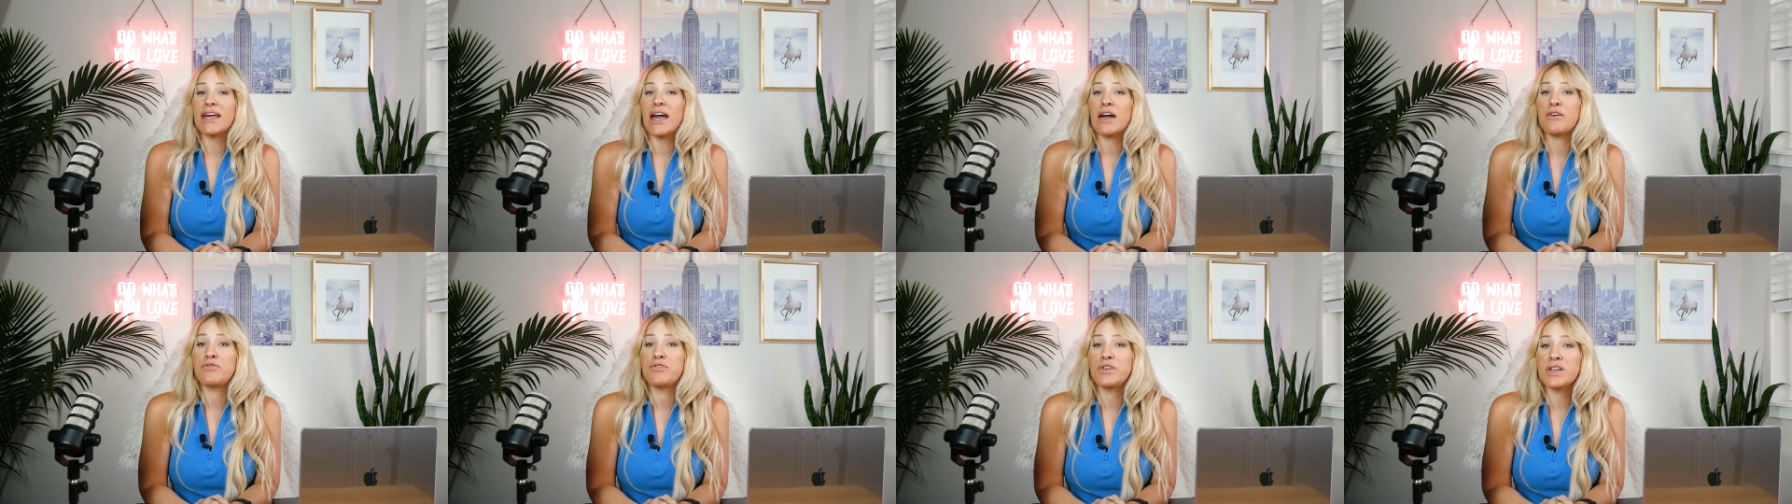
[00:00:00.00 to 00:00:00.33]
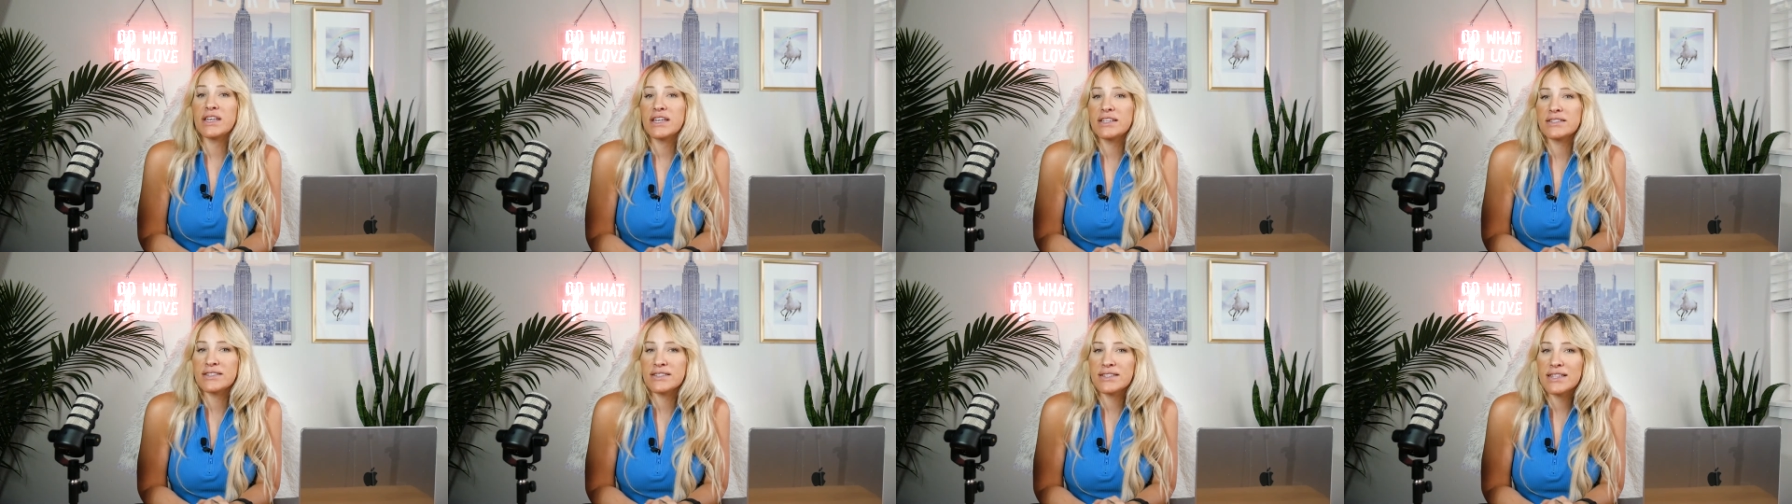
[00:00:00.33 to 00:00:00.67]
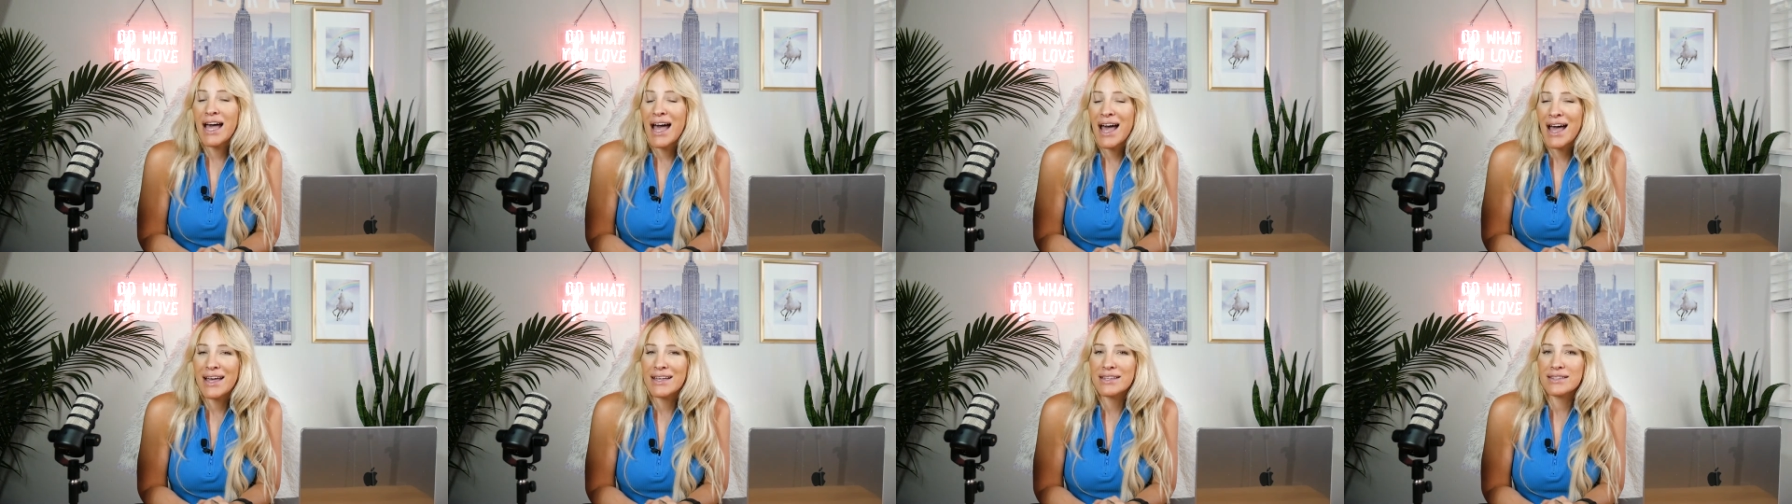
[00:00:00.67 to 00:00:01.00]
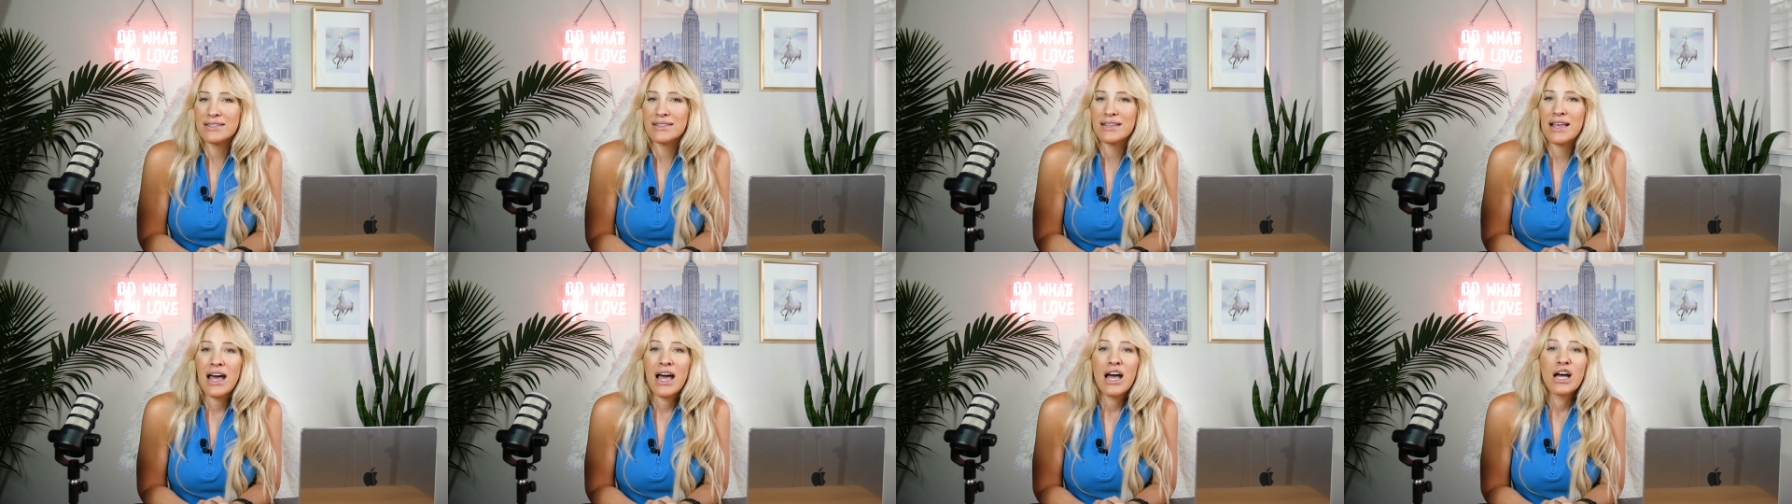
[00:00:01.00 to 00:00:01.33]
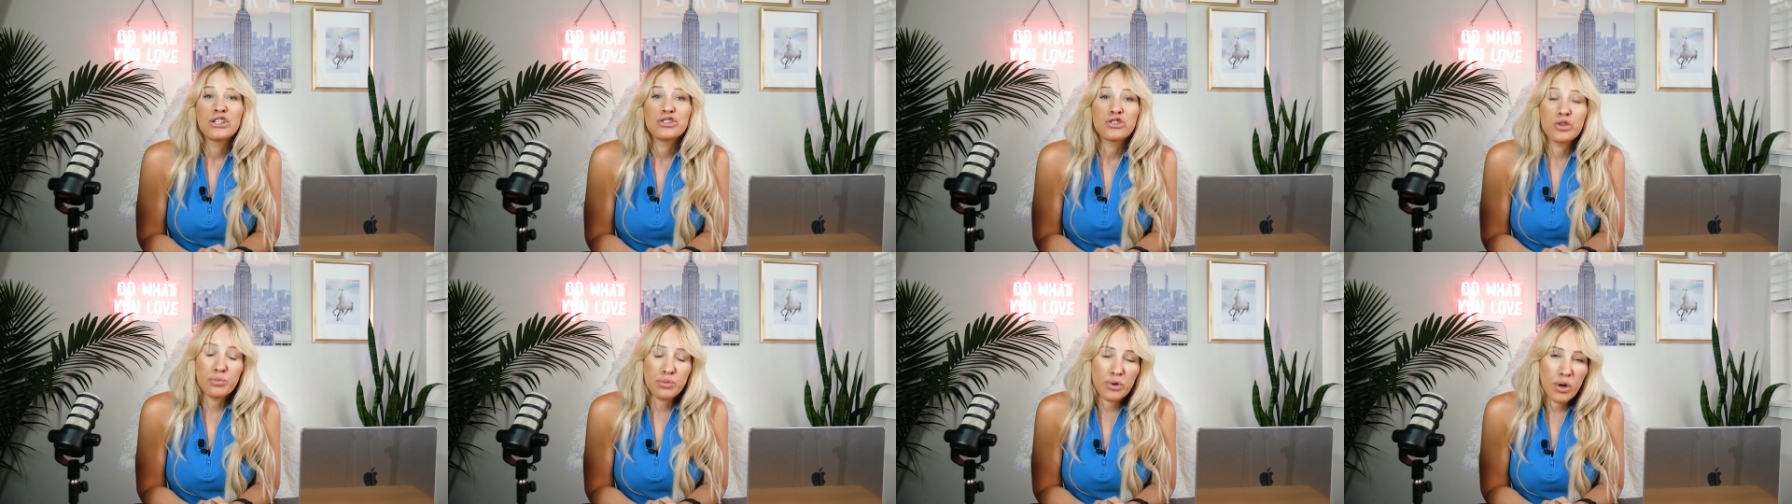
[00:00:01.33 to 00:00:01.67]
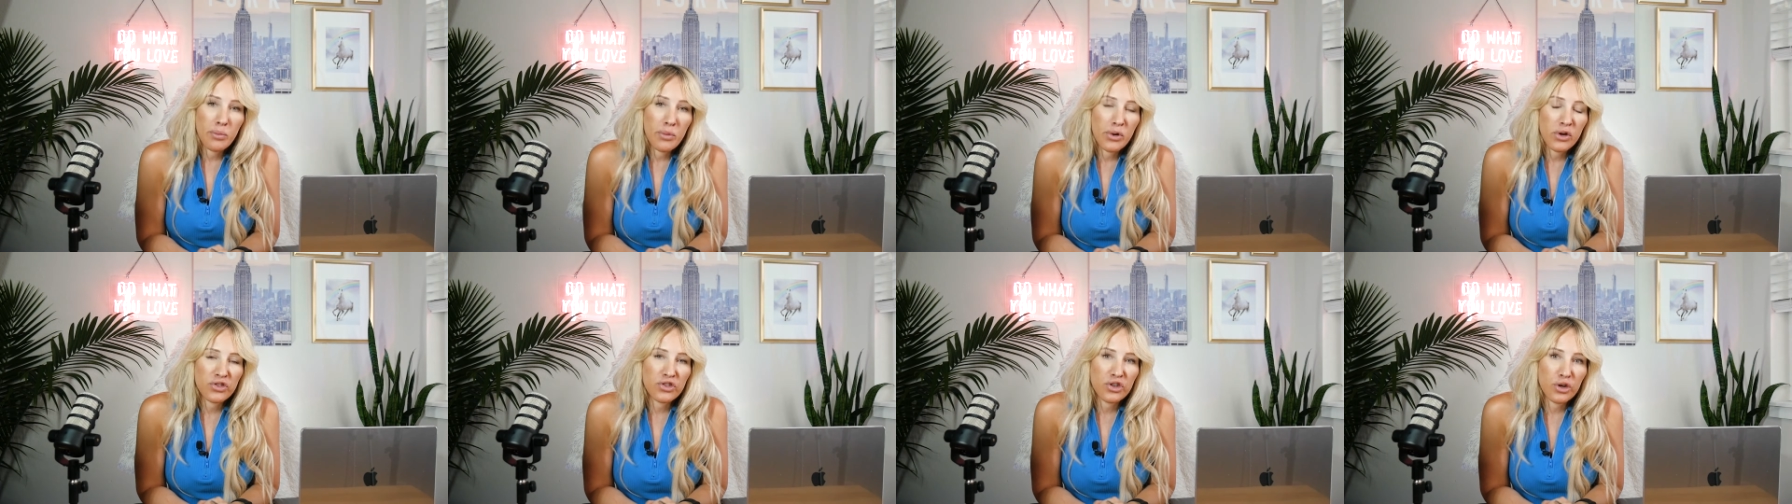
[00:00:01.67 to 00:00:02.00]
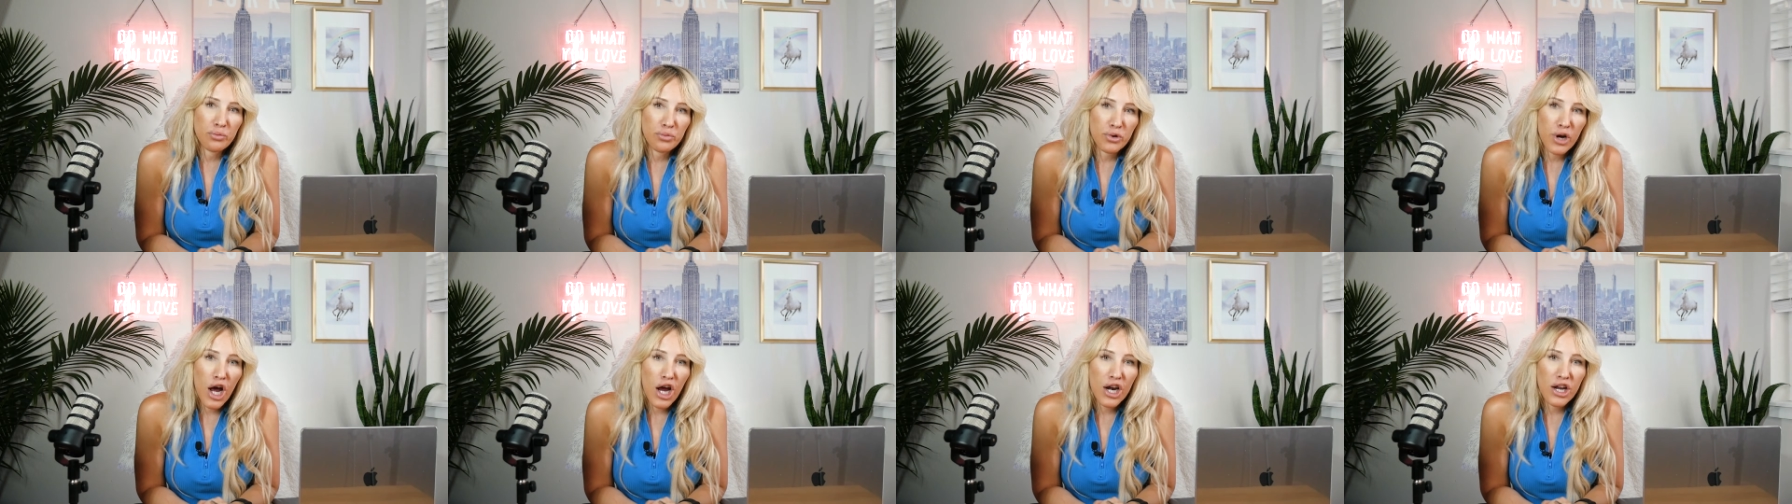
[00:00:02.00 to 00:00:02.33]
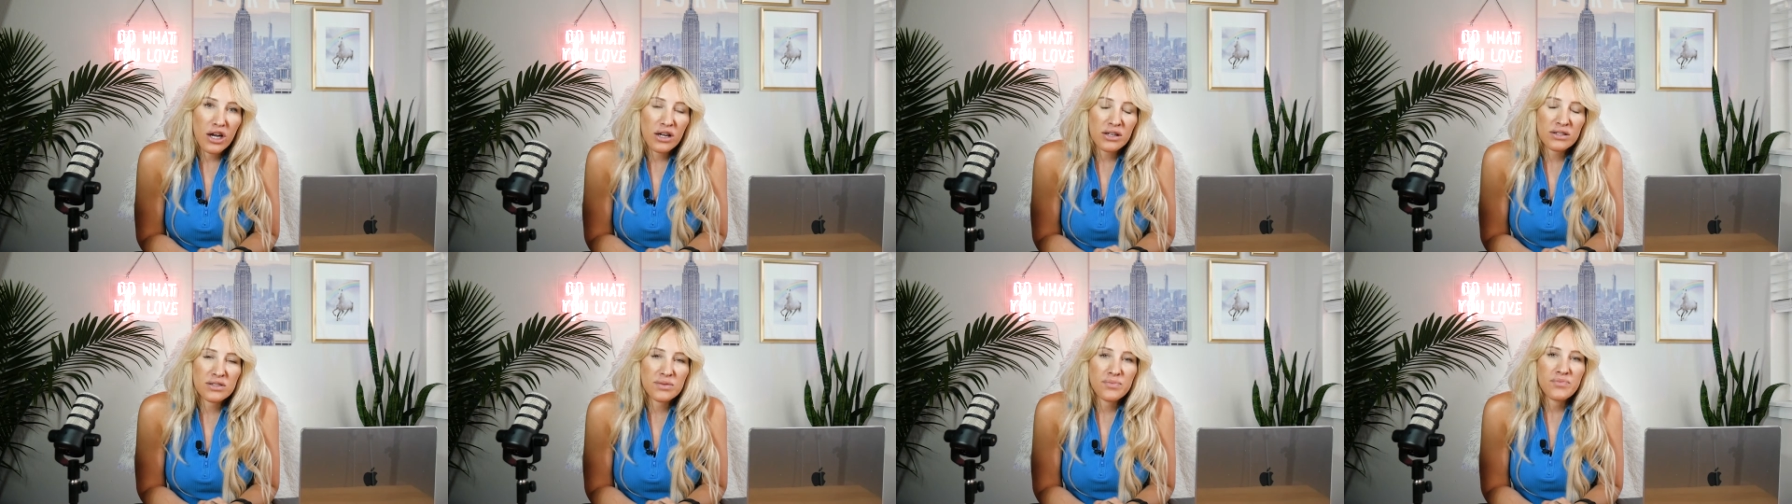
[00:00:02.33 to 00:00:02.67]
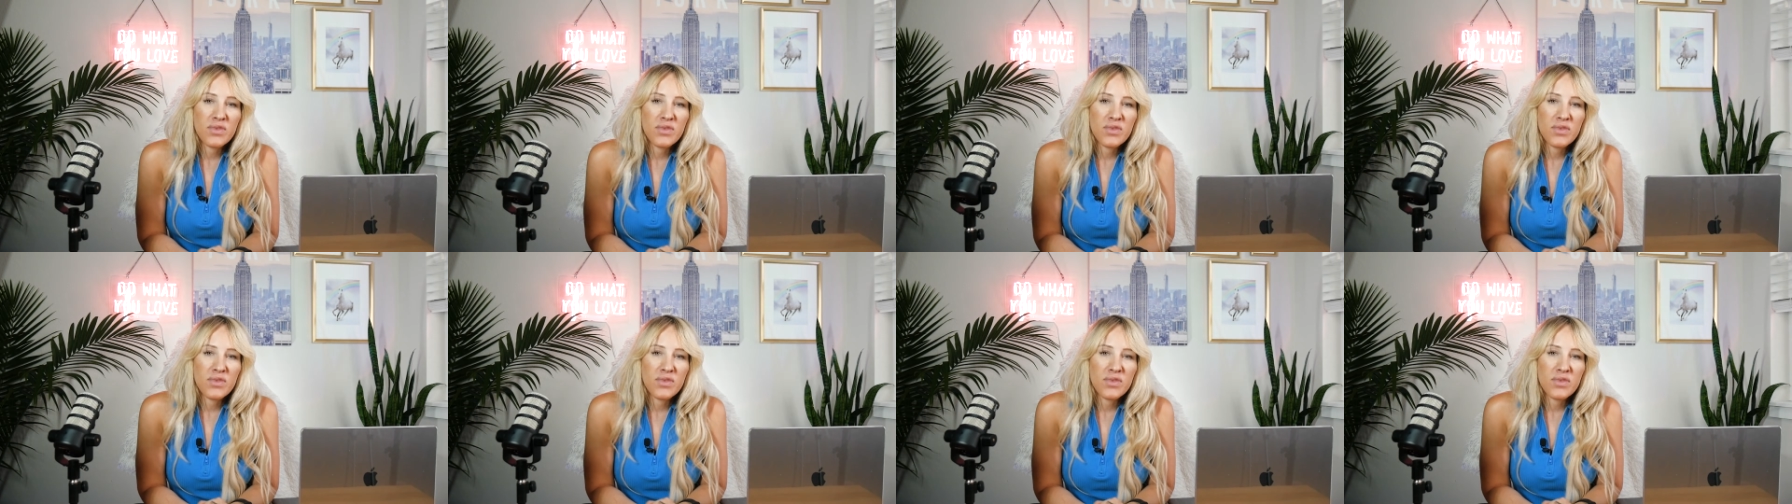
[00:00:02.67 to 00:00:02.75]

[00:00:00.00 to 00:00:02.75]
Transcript: affiliate sites to promote their products.